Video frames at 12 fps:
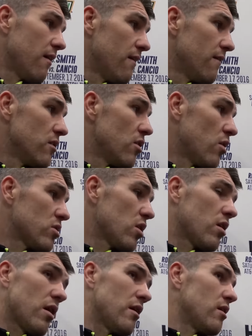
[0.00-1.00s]
Okay. You
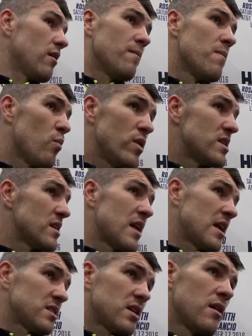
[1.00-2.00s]
know, we didn't
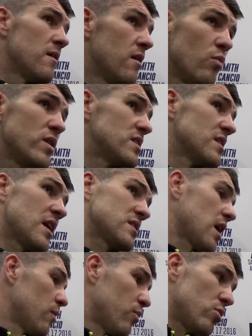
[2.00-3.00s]

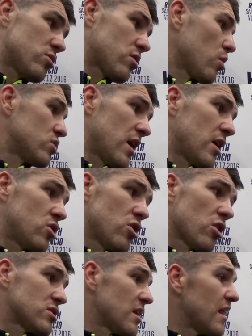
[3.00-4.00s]
ask Kell Brook to throw certain
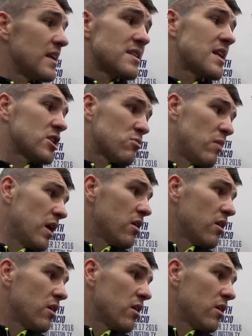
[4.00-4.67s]
shots, and they didn't ask me.